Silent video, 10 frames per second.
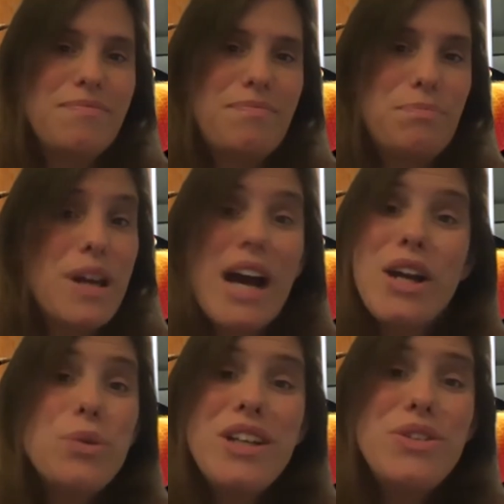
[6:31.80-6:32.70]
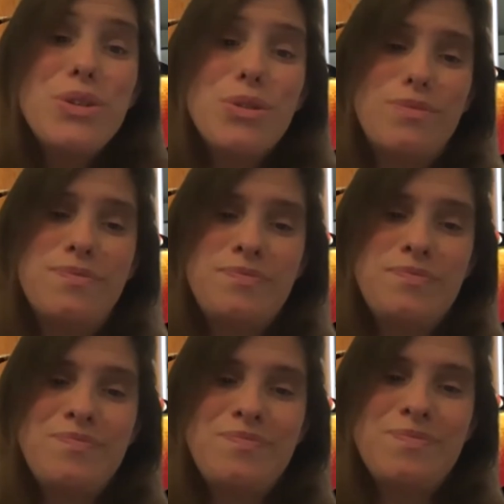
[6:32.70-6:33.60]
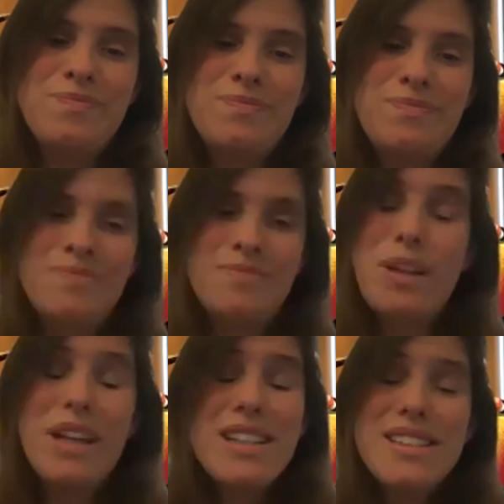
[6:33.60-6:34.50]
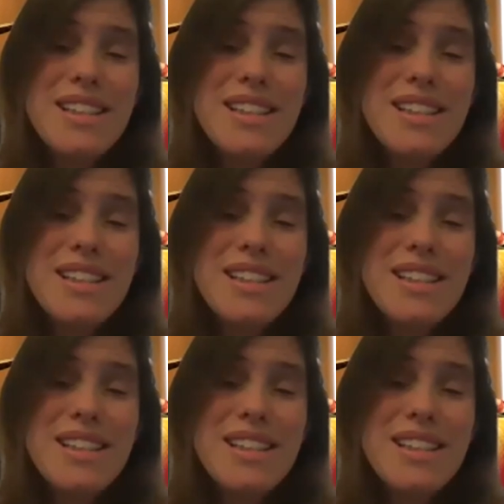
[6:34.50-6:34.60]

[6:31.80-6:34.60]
But I don't need to, because